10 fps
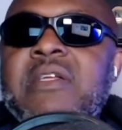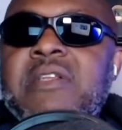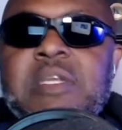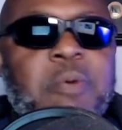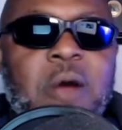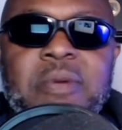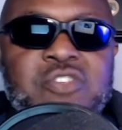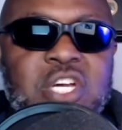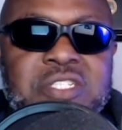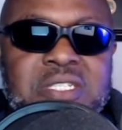The Department of
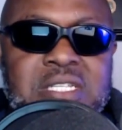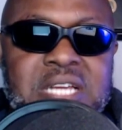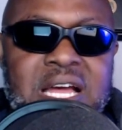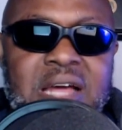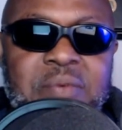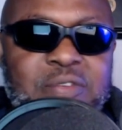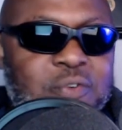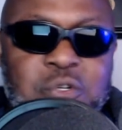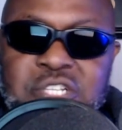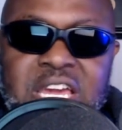Justice at the time, when it
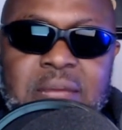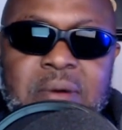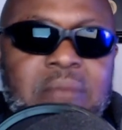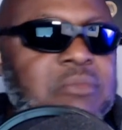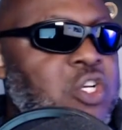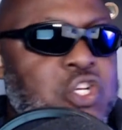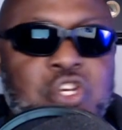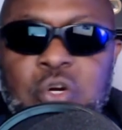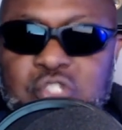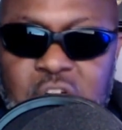first came up,
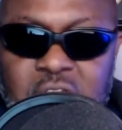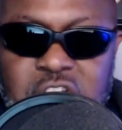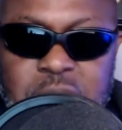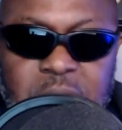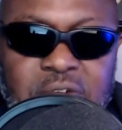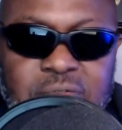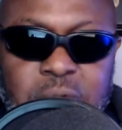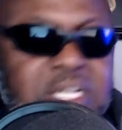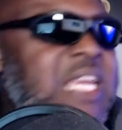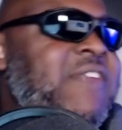no charges brought
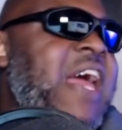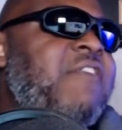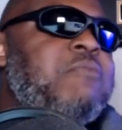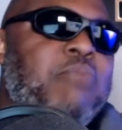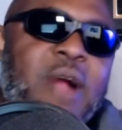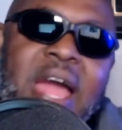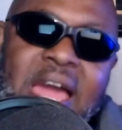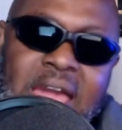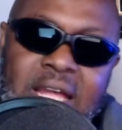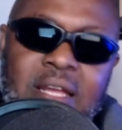forward. Even Alvin
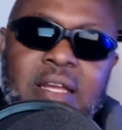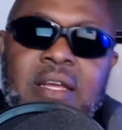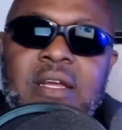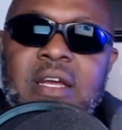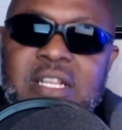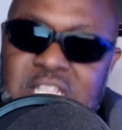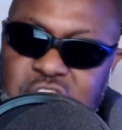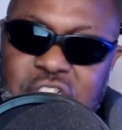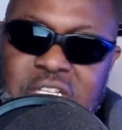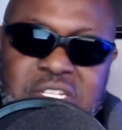Bragg
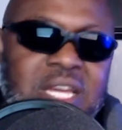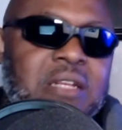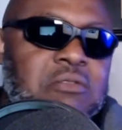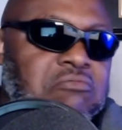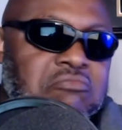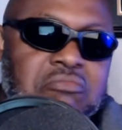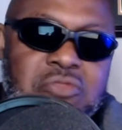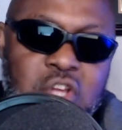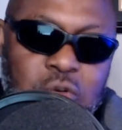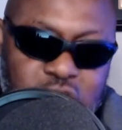initially said
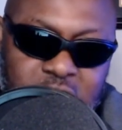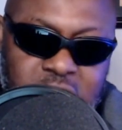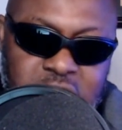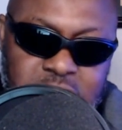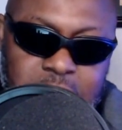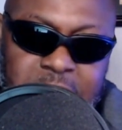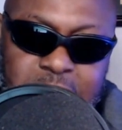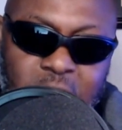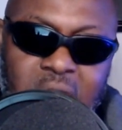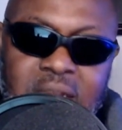no charges will be
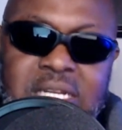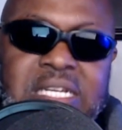brought.